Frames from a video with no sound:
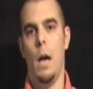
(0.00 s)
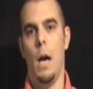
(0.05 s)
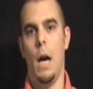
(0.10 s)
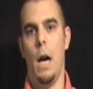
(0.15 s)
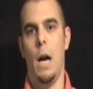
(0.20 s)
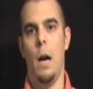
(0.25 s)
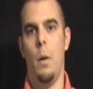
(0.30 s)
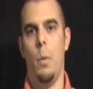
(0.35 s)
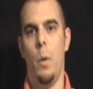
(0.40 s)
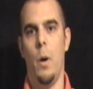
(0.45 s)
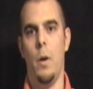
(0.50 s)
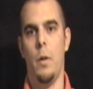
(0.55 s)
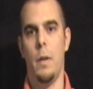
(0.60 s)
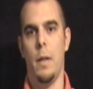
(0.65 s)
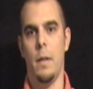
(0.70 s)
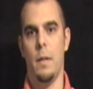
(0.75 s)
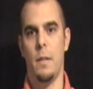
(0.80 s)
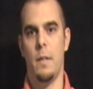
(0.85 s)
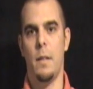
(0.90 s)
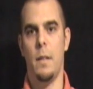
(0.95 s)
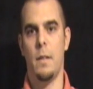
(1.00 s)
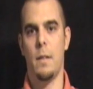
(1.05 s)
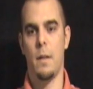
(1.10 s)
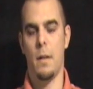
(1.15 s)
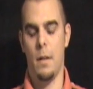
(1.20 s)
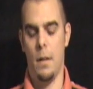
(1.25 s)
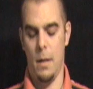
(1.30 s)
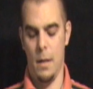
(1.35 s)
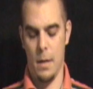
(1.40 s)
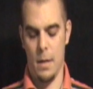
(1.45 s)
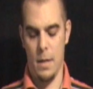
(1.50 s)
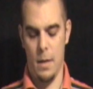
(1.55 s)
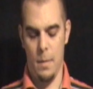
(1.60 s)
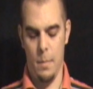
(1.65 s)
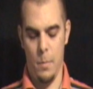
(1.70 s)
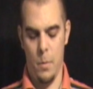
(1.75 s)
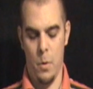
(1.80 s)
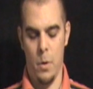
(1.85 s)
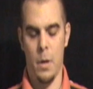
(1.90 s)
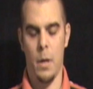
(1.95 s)
I awoke at 6 o'clock in the
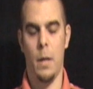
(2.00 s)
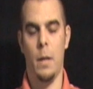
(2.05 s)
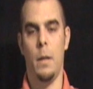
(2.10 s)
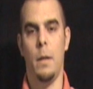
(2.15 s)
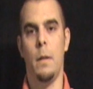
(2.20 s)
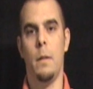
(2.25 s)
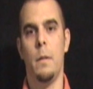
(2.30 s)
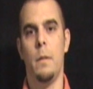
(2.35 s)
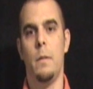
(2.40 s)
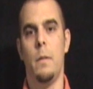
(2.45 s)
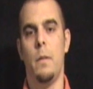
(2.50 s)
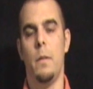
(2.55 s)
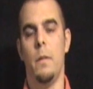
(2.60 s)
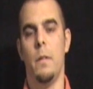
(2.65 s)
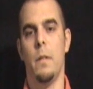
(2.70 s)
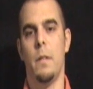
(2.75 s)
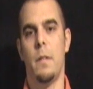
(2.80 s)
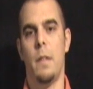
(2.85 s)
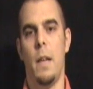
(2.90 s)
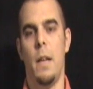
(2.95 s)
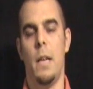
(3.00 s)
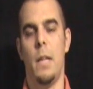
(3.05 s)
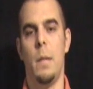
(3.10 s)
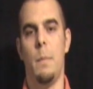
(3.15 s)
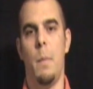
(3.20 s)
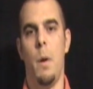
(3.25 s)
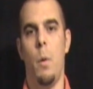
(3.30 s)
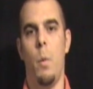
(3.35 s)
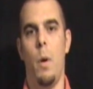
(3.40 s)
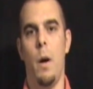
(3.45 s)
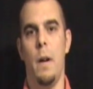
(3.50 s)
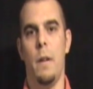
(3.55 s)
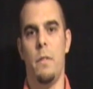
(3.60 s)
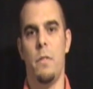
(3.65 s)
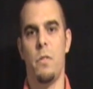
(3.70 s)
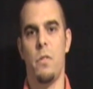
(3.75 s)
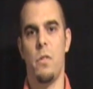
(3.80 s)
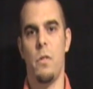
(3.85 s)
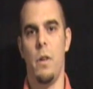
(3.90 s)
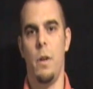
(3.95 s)
morning to the sound of my wife
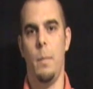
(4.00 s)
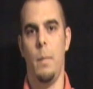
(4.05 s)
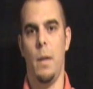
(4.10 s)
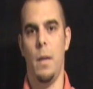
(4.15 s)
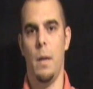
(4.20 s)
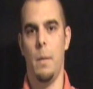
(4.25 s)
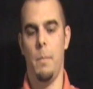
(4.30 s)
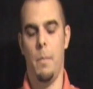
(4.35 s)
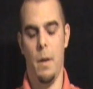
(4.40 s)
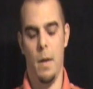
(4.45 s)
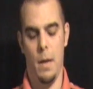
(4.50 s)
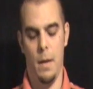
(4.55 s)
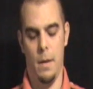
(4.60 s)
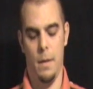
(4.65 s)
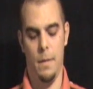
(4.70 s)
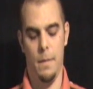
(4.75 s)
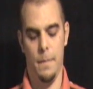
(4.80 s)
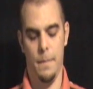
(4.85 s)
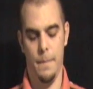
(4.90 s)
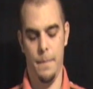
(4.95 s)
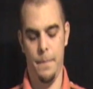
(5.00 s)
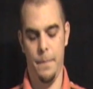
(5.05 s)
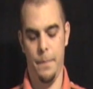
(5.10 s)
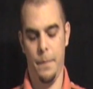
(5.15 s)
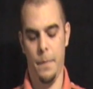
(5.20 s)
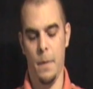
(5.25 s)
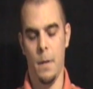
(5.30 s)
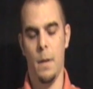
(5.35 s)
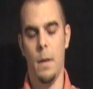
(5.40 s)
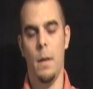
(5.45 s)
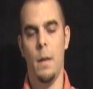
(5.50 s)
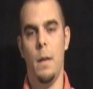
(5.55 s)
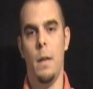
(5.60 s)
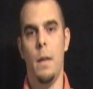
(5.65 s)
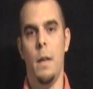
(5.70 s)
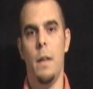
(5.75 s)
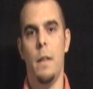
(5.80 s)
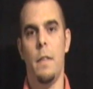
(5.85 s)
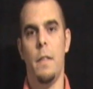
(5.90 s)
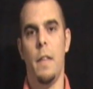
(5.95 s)
screaming in pain.
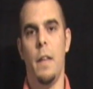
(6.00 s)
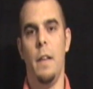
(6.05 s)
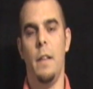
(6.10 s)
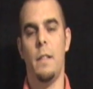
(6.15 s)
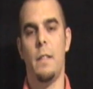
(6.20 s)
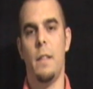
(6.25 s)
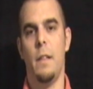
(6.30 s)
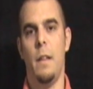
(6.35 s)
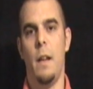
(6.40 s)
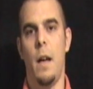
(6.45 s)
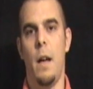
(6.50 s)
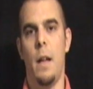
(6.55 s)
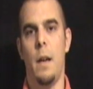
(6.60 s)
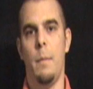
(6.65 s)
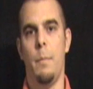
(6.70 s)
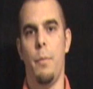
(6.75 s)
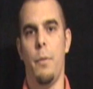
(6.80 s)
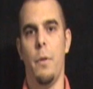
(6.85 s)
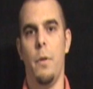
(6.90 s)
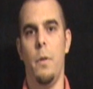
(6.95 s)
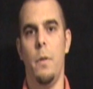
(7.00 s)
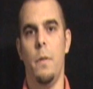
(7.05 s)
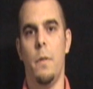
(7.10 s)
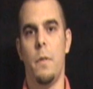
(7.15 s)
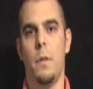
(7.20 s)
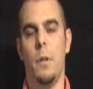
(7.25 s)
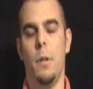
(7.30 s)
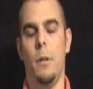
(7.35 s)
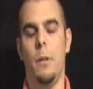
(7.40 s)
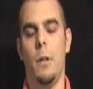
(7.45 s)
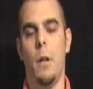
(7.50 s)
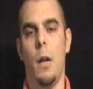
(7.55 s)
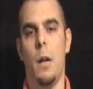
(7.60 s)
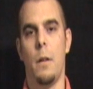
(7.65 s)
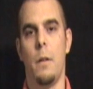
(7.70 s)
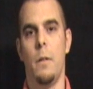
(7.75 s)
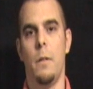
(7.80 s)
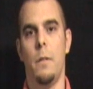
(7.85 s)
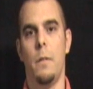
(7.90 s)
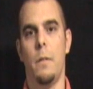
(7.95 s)
Things did not improve, so the
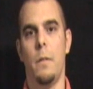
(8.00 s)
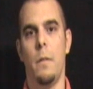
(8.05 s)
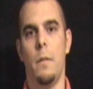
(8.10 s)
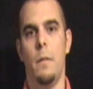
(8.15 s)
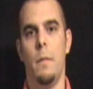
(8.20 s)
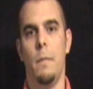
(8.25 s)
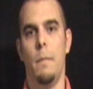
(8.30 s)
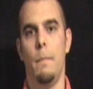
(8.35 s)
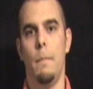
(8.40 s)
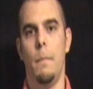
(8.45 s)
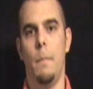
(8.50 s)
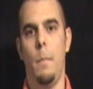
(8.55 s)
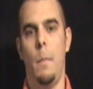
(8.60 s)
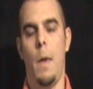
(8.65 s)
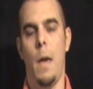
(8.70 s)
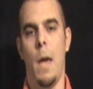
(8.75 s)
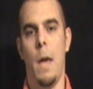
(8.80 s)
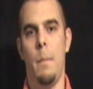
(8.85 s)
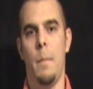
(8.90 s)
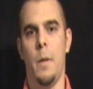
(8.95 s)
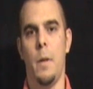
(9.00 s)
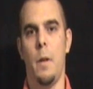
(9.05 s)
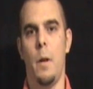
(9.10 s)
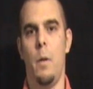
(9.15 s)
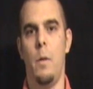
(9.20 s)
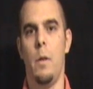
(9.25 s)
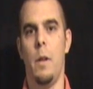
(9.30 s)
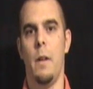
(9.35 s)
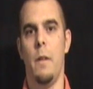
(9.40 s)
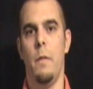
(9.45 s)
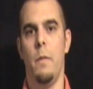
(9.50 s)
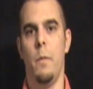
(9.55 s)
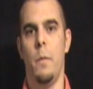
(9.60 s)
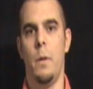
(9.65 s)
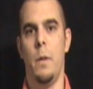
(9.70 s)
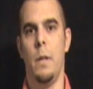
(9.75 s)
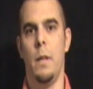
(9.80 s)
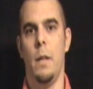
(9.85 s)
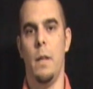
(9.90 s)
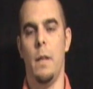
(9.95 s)
doctors came and told
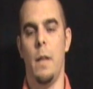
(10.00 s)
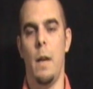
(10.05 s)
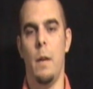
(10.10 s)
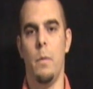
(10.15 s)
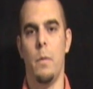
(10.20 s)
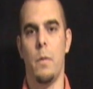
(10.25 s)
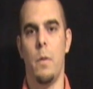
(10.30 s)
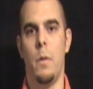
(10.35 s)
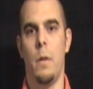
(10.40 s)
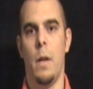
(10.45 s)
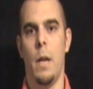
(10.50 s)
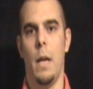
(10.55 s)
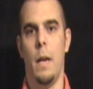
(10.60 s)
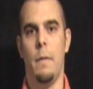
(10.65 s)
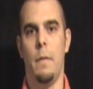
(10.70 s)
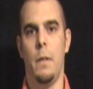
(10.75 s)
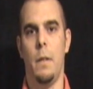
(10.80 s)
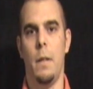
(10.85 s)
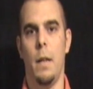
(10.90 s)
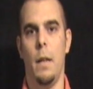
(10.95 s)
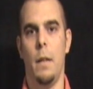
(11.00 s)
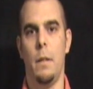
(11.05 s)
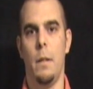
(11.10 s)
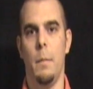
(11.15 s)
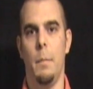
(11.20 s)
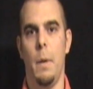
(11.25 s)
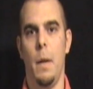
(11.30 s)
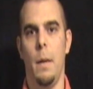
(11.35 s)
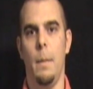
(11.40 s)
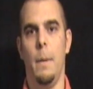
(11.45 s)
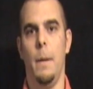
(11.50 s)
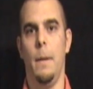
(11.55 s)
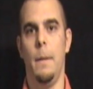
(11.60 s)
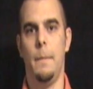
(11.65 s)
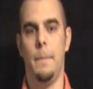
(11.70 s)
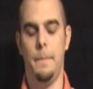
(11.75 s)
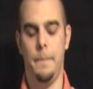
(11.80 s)
everyone that they was going to have to take the baby.